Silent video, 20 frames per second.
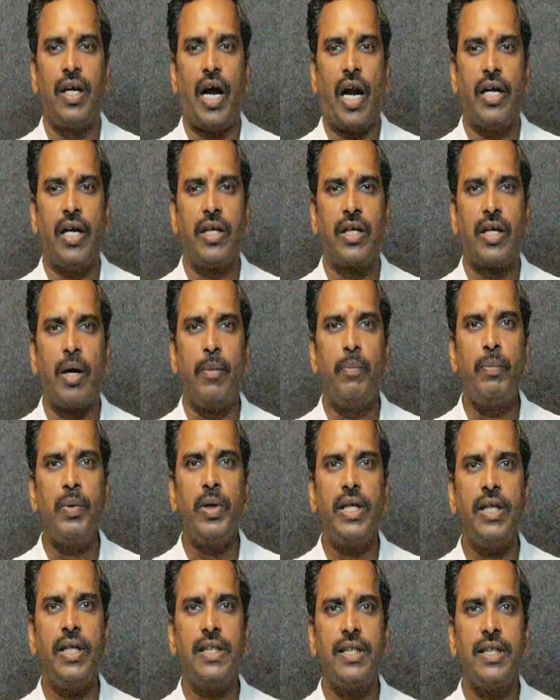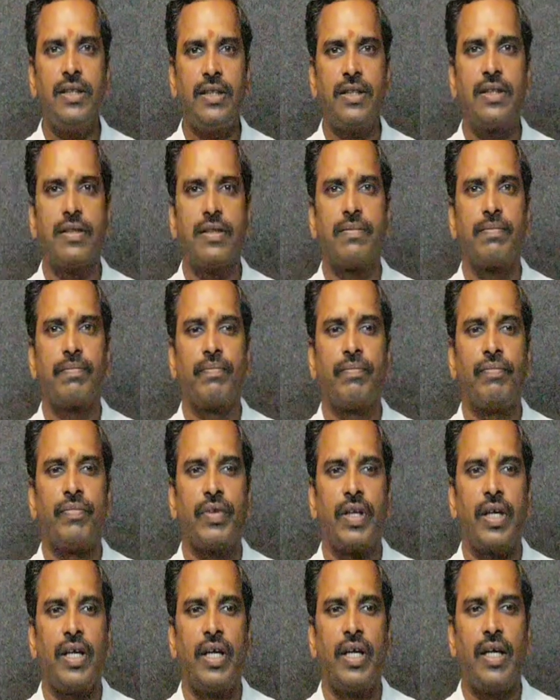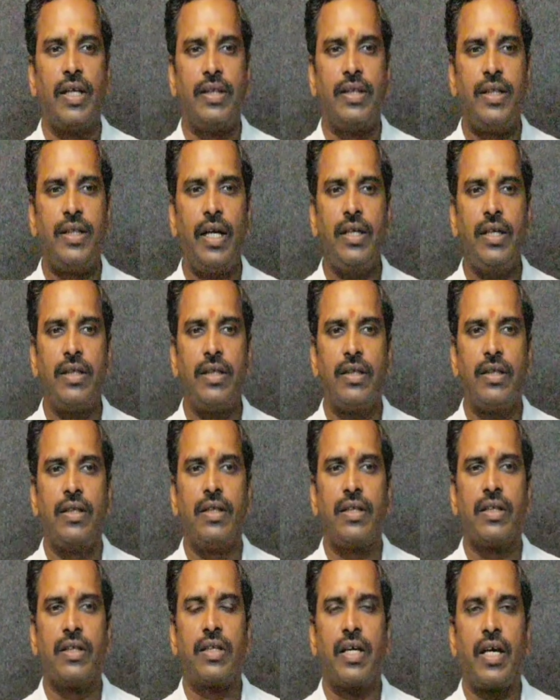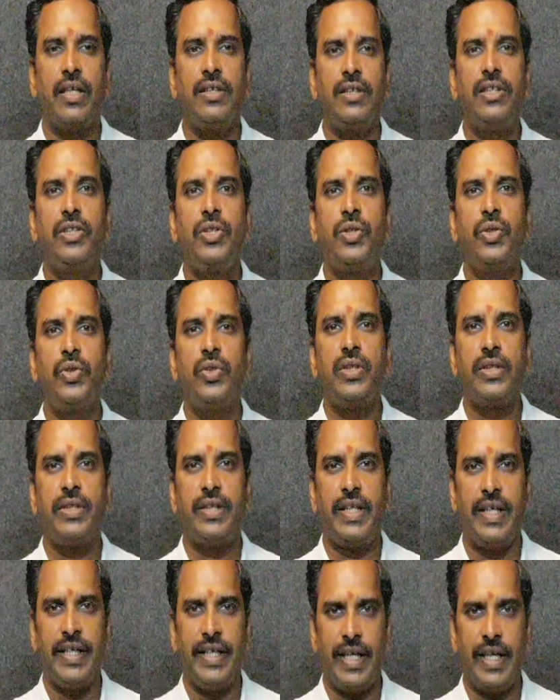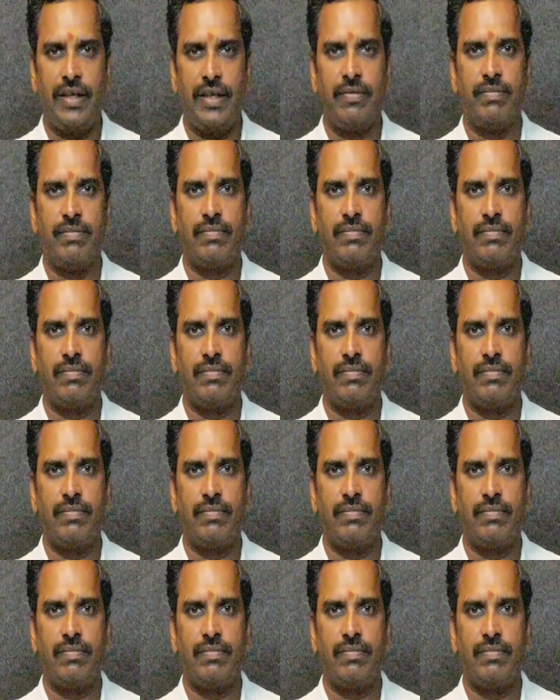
and computations that constitute thinking.